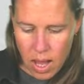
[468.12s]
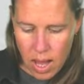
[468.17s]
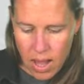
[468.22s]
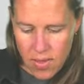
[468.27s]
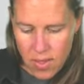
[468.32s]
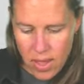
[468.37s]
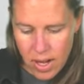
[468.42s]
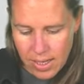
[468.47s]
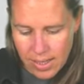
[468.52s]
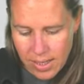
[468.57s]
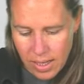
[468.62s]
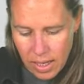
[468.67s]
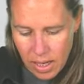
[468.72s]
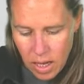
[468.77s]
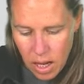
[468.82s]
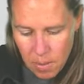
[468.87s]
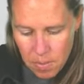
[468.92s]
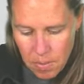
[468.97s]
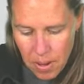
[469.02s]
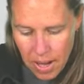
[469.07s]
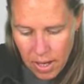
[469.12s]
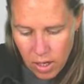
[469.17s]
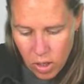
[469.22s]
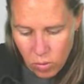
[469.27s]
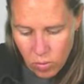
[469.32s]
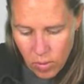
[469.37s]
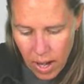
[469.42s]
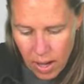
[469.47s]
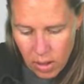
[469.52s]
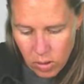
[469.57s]
And then as I come back
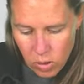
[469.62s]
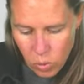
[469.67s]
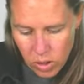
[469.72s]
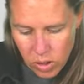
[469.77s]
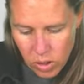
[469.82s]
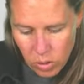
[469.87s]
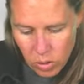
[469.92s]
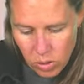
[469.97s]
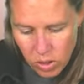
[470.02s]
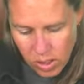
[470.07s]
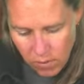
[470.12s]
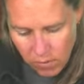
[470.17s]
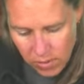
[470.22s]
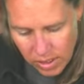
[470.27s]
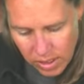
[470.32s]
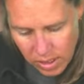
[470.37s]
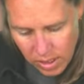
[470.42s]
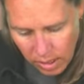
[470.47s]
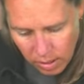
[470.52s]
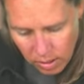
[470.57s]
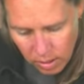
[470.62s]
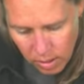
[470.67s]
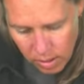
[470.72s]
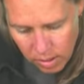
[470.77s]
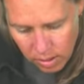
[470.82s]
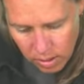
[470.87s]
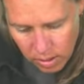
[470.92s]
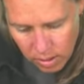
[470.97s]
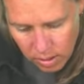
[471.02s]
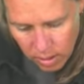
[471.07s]
around with those 17,
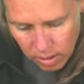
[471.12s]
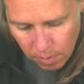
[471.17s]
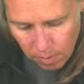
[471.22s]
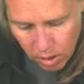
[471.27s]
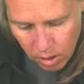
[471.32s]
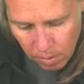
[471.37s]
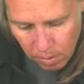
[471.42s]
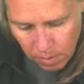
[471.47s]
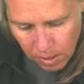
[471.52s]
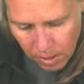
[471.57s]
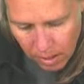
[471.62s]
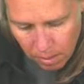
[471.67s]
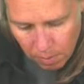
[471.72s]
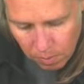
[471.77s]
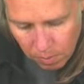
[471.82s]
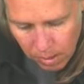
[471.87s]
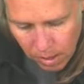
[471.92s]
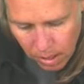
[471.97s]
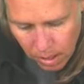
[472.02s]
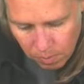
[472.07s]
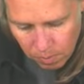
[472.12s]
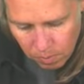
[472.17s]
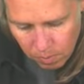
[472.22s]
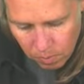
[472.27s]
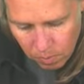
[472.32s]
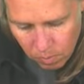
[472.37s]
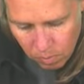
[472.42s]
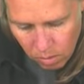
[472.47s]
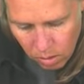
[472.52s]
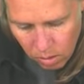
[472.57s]
I'm going to pick up again
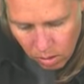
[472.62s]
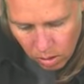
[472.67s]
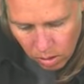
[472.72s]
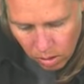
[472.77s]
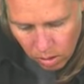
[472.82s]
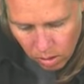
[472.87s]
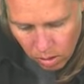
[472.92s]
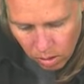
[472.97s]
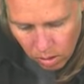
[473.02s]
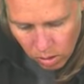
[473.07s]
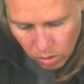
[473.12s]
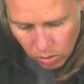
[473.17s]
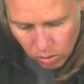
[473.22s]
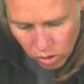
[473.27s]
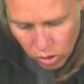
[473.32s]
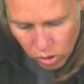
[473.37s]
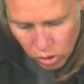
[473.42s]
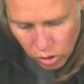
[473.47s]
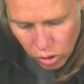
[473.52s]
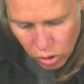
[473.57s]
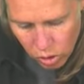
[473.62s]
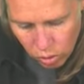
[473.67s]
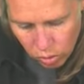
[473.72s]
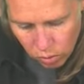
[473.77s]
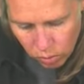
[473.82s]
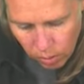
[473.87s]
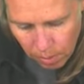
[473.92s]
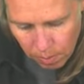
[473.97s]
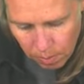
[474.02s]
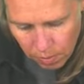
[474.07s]
those two
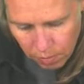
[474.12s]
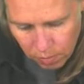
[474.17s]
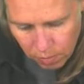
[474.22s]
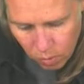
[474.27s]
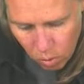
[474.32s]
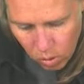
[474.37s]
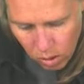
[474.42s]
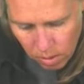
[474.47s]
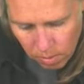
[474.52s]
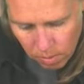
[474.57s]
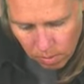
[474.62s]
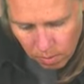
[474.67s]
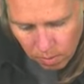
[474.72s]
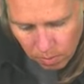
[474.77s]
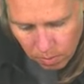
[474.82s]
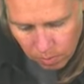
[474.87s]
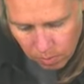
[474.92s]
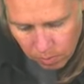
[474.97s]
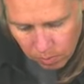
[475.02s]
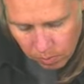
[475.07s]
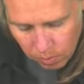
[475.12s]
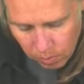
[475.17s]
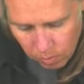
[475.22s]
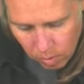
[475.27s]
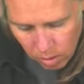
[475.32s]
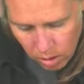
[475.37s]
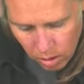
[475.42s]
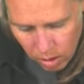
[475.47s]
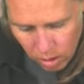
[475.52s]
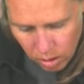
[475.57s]
right before
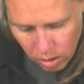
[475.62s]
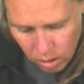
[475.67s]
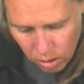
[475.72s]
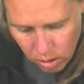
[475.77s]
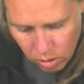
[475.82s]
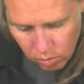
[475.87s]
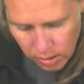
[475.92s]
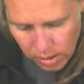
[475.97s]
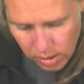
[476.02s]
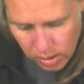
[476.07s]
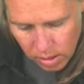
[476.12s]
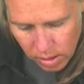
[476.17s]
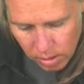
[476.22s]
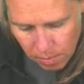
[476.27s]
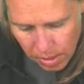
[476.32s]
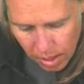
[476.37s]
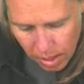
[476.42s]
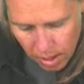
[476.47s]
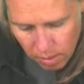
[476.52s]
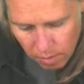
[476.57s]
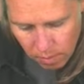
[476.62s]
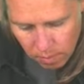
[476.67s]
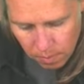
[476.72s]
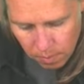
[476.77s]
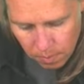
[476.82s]
the thread's coming out